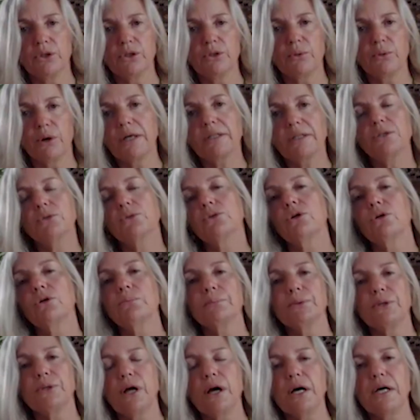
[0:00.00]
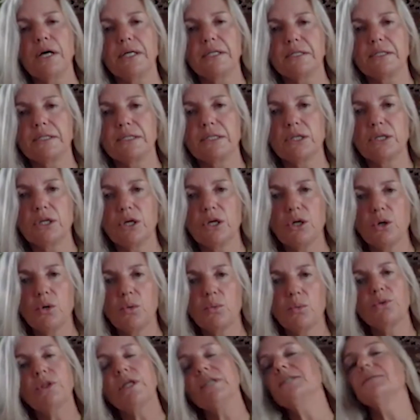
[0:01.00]
hurt your eyes. You'll go blind.
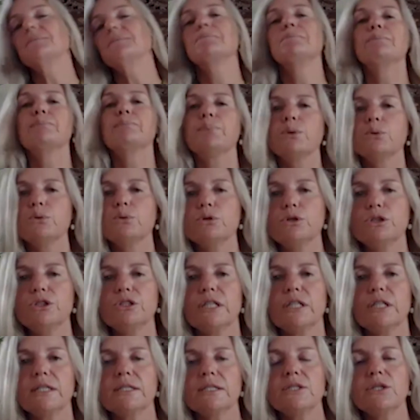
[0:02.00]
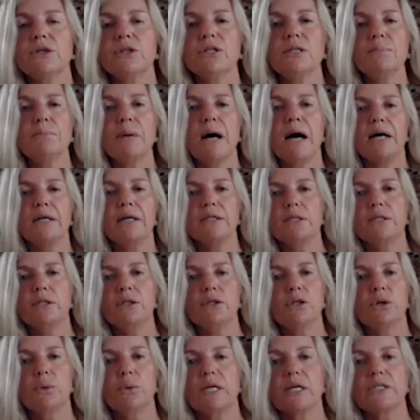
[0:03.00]
Well, that's bullshit. It's only part of the
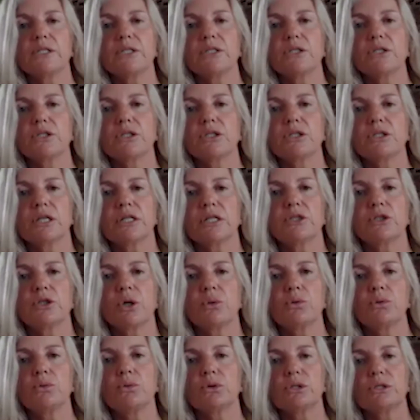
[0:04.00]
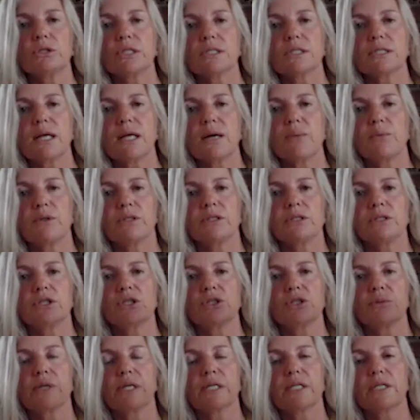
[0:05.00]
equation. It's just like don't look at the sun when it's
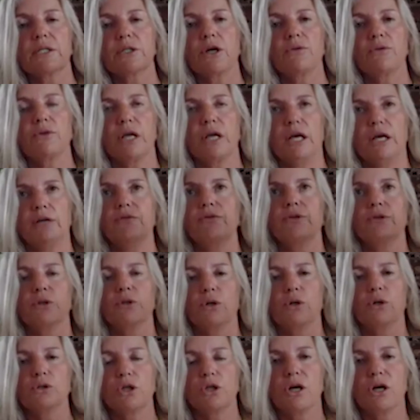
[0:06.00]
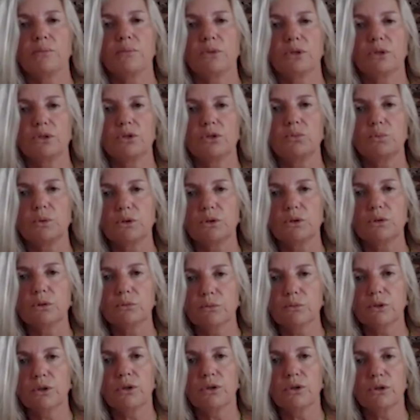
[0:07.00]
directly overhead for a long time because you
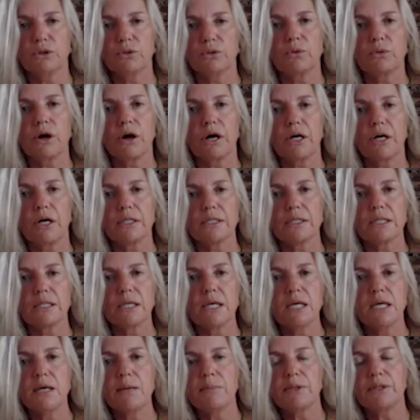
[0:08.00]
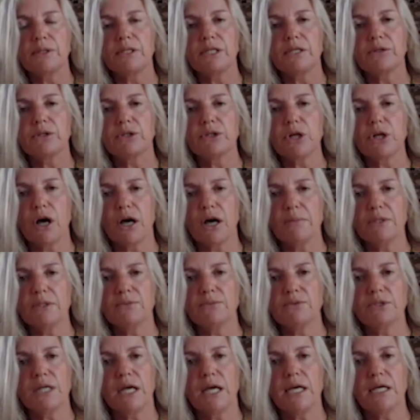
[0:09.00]
will hurt your eyes. But there are times
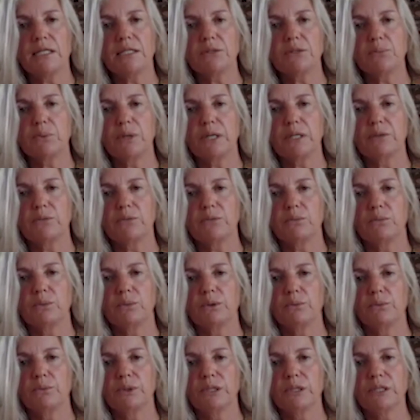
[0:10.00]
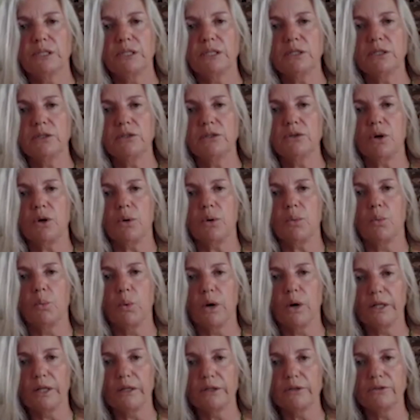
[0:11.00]
of days when we really are
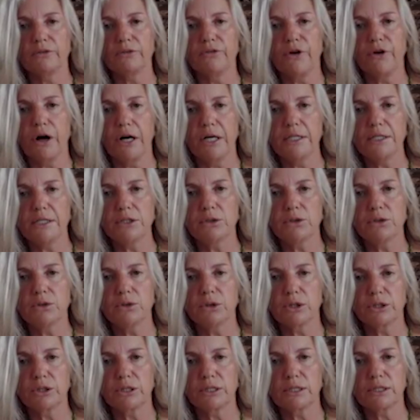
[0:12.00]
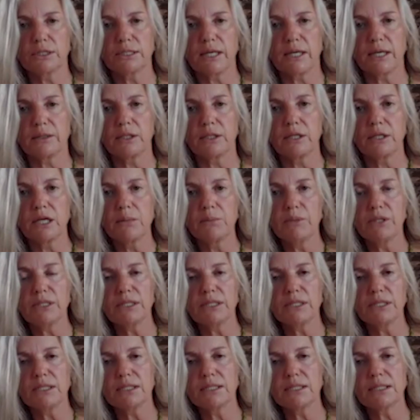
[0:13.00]
well advised to look at the sun
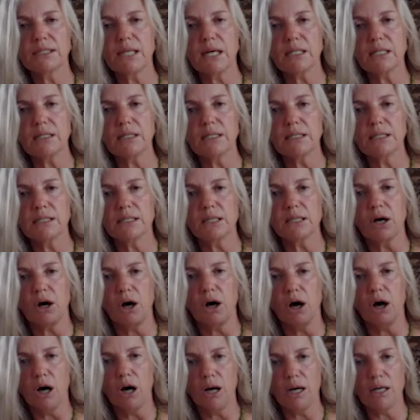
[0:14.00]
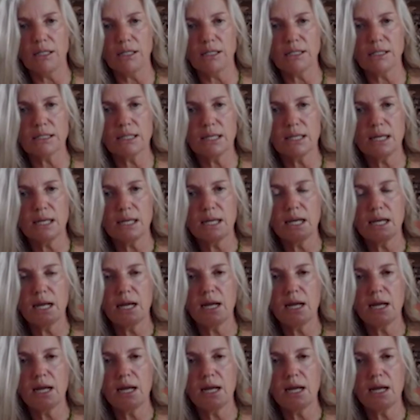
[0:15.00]
because the sun is the highest